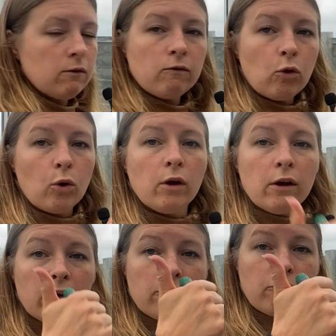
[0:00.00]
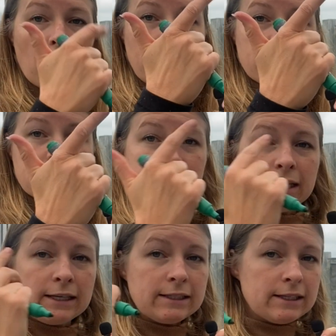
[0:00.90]
4, 5,
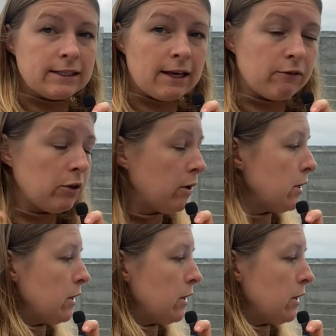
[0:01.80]
6, 7.